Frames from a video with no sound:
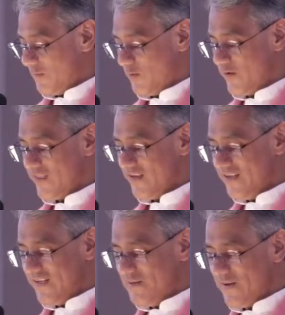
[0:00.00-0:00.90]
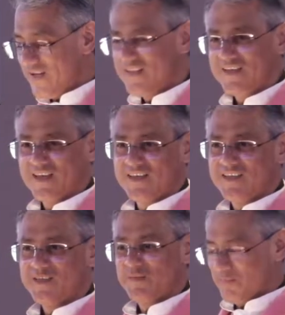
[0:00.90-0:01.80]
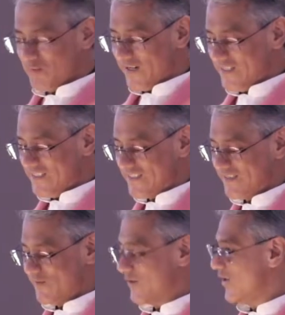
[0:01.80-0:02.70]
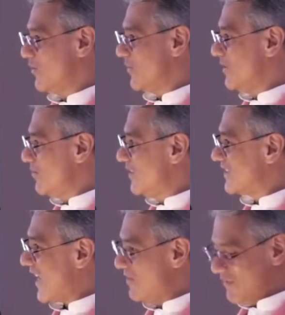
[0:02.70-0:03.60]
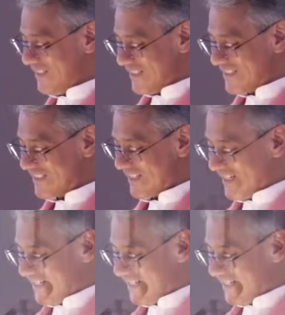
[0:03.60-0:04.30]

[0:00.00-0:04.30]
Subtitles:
Poor thing, he paid the ultimate price for other people's happiness,